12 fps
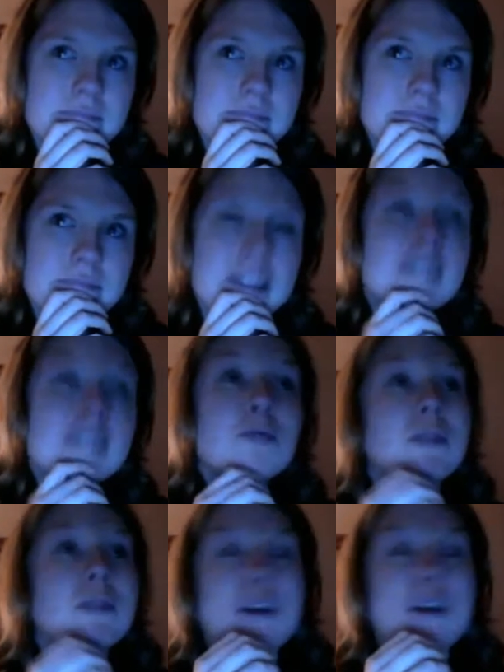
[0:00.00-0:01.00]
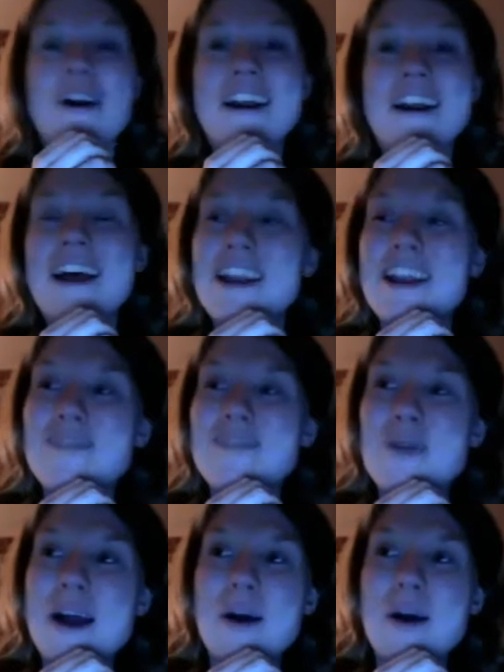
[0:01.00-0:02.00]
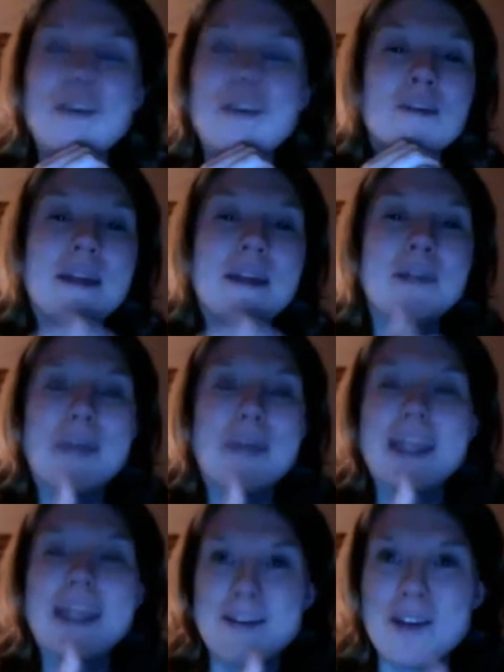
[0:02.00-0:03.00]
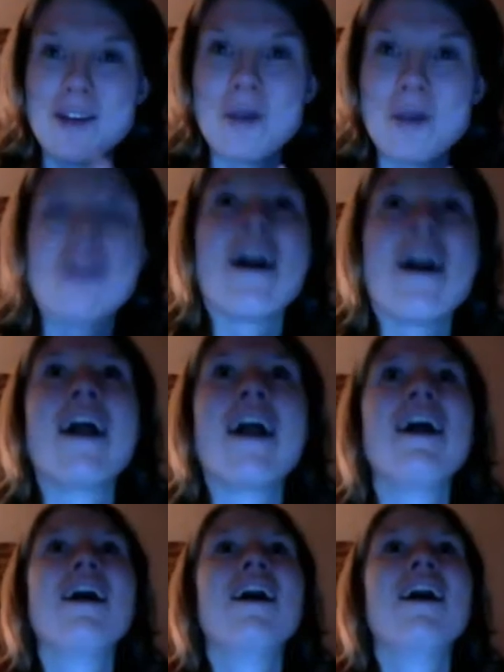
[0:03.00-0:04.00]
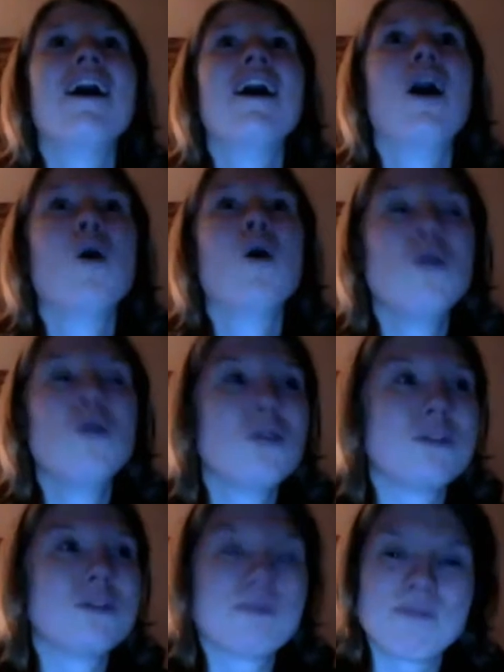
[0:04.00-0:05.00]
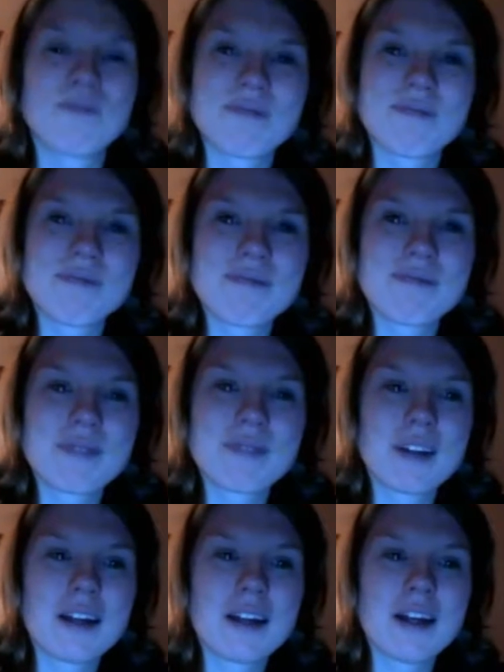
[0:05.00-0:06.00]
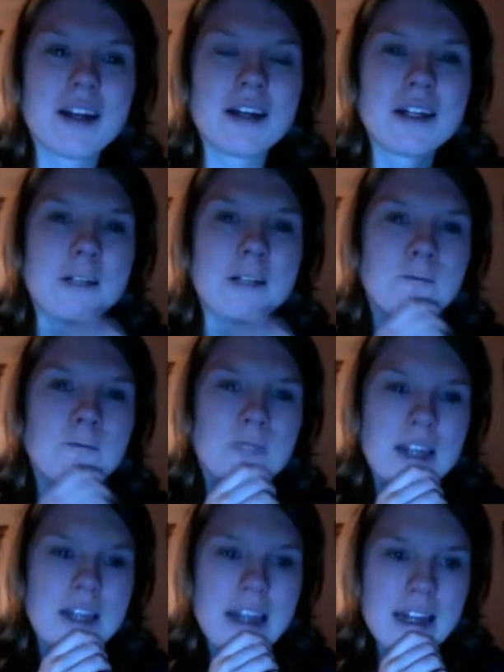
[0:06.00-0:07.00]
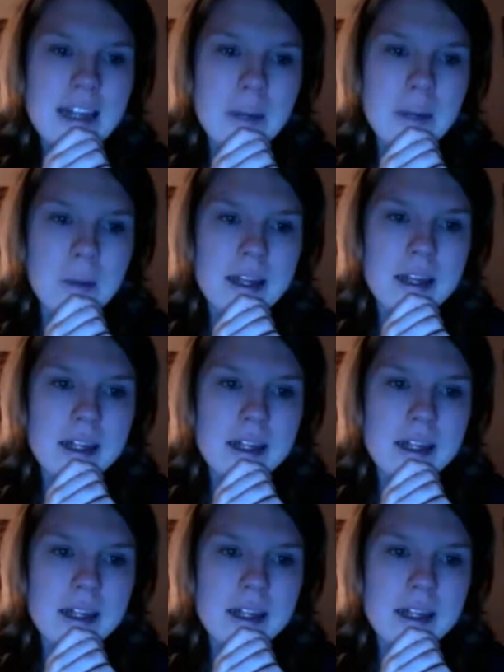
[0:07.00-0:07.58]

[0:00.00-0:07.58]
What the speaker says: this is really hard. I was debating on making this video or not. Whew. The day that we